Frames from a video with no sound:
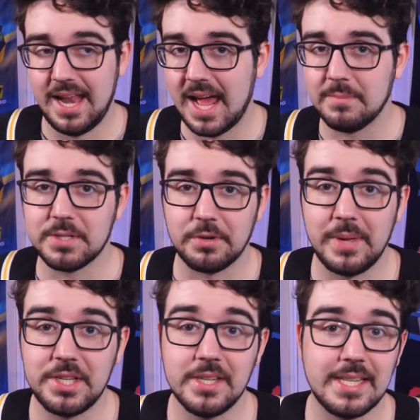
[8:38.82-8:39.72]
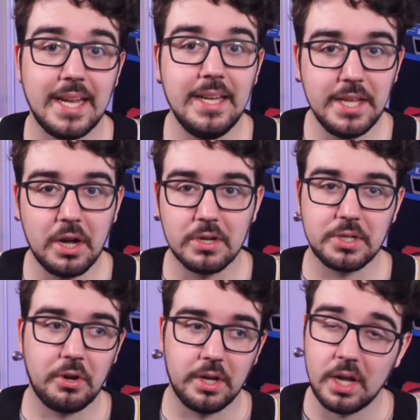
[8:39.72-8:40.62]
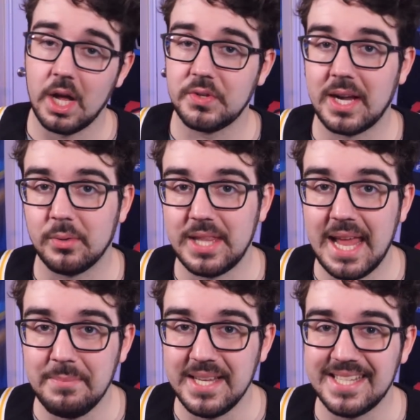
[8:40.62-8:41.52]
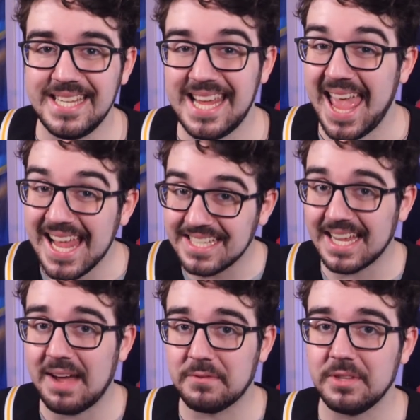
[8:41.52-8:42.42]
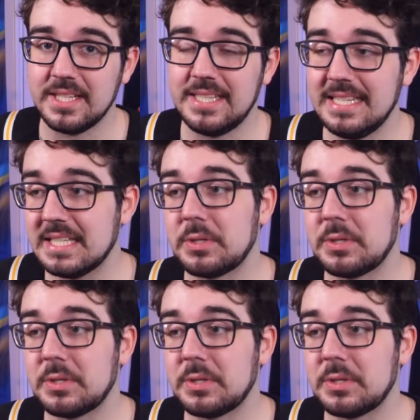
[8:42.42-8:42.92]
And Adam Stern mentions that IndyCar's current contract with NBC ends after this season,